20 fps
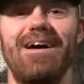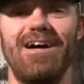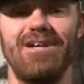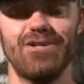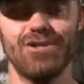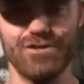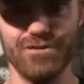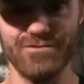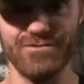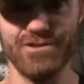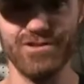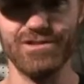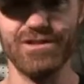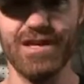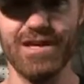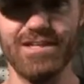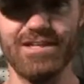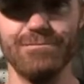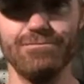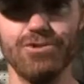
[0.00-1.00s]
I should have just
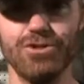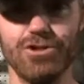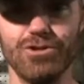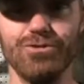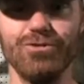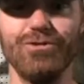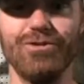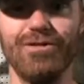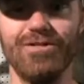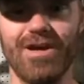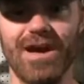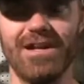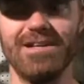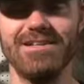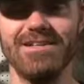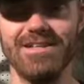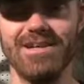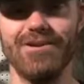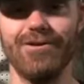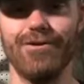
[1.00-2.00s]
let him shoot
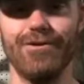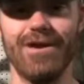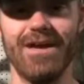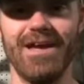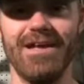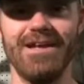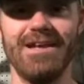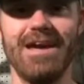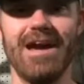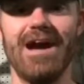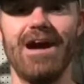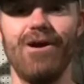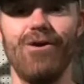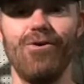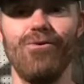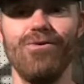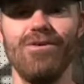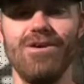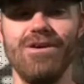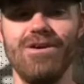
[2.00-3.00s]
that deer, and
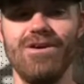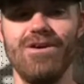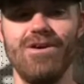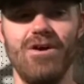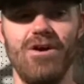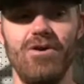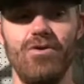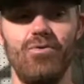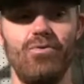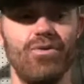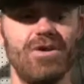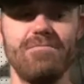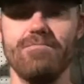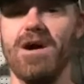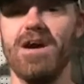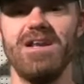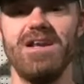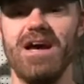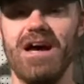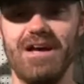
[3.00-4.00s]
now we
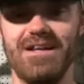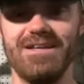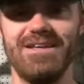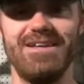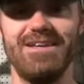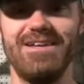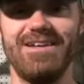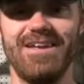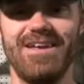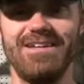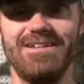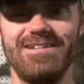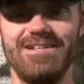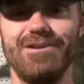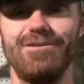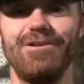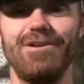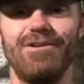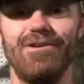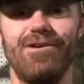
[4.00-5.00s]
might not get a
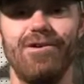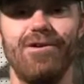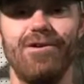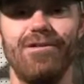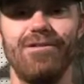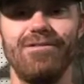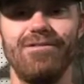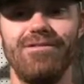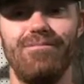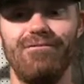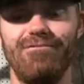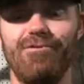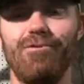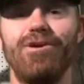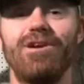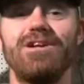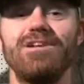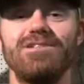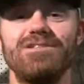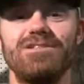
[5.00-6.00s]
deer at all
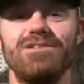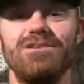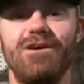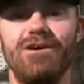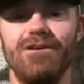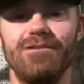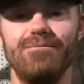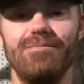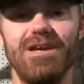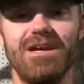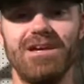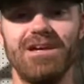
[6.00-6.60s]
before it gets dark